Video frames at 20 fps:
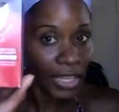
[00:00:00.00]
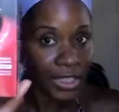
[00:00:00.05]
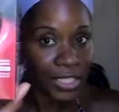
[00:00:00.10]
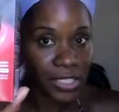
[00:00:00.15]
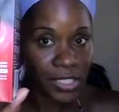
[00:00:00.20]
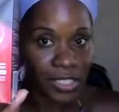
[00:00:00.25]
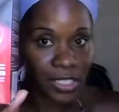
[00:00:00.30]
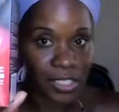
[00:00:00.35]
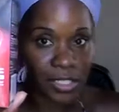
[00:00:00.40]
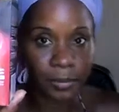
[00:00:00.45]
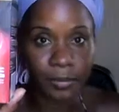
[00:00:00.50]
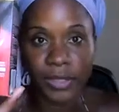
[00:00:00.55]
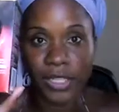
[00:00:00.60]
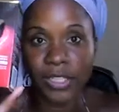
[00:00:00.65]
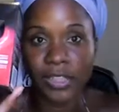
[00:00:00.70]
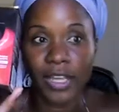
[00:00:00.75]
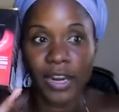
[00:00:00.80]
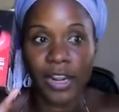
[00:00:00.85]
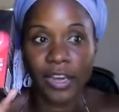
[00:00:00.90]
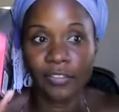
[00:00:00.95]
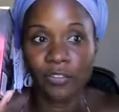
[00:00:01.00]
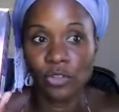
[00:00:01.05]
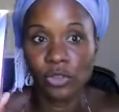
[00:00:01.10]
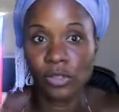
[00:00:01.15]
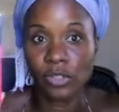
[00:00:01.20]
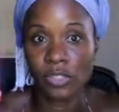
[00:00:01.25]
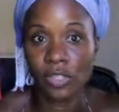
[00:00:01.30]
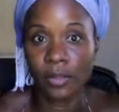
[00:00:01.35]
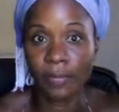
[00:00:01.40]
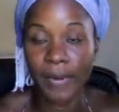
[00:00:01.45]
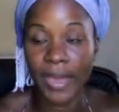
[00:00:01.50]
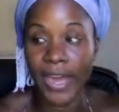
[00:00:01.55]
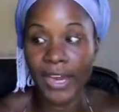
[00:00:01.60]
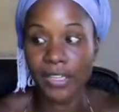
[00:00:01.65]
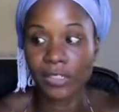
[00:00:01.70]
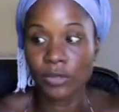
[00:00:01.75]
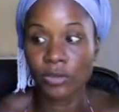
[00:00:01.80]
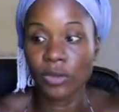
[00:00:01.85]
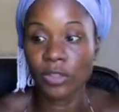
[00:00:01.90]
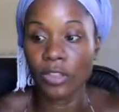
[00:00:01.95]
This is something that I've used in the
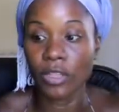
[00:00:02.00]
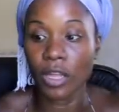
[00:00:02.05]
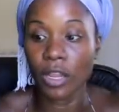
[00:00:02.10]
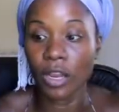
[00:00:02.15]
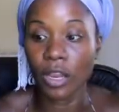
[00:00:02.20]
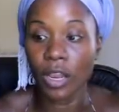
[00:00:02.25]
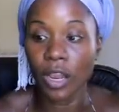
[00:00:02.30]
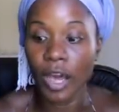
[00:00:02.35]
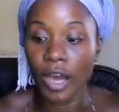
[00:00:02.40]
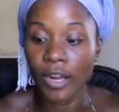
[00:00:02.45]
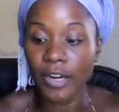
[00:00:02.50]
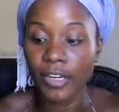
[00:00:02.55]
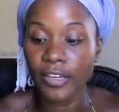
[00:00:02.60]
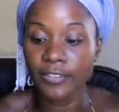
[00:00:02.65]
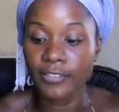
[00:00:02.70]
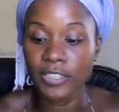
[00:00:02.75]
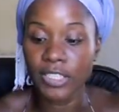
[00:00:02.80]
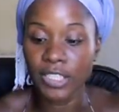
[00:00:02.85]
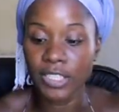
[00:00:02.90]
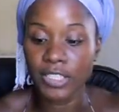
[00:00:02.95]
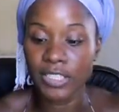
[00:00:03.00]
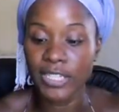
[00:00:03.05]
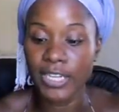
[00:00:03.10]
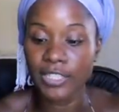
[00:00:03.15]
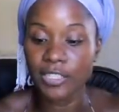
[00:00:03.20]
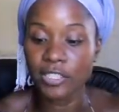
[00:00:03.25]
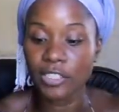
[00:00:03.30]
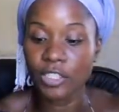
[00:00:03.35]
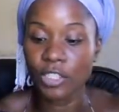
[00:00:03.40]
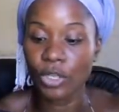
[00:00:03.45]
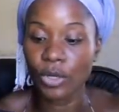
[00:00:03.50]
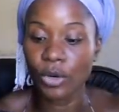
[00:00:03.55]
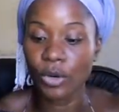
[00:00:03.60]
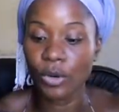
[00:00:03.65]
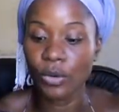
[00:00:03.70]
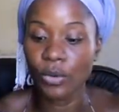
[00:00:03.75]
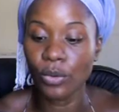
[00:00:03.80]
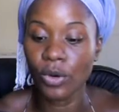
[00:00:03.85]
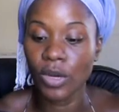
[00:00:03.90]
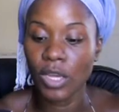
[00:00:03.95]
past with a lot of success.
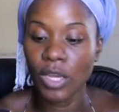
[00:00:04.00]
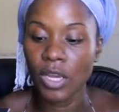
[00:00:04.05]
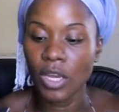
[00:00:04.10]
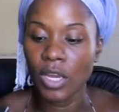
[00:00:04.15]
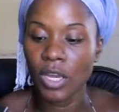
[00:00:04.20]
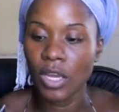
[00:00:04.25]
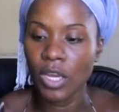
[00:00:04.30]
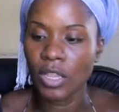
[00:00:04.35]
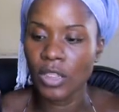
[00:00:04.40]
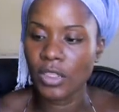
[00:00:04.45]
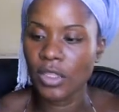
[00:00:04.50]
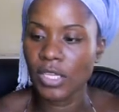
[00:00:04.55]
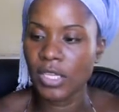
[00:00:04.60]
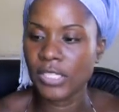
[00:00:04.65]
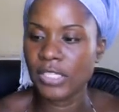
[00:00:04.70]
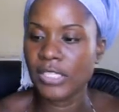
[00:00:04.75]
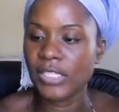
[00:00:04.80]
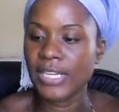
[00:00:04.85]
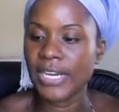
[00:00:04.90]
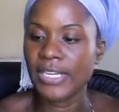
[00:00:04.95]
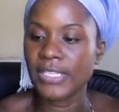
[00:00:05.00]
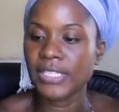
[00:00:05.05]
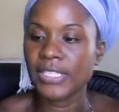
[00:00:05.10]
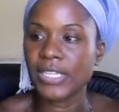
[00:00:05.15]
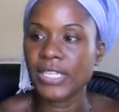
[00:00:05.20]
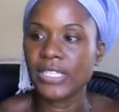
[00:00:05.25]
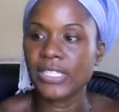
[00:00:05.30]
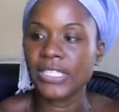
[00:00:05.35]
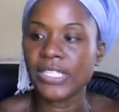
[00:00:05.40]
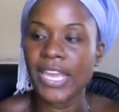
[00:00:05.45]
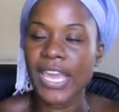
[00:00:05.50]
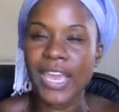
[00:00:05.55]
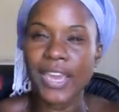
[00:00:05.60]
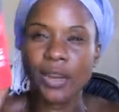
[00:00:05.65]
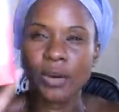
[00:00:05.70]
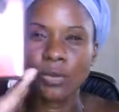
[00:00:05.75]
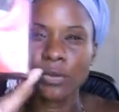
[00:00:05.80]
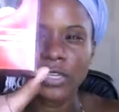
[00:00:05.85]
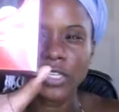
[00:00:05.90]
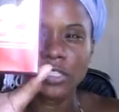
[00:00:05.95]
So this says that it's
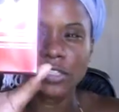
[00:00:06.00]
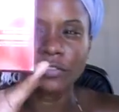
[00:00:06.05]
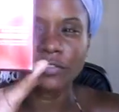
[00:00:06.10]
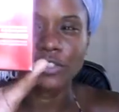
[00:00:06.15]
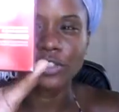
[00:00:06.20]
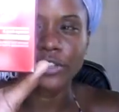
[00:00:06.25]
8 weeks of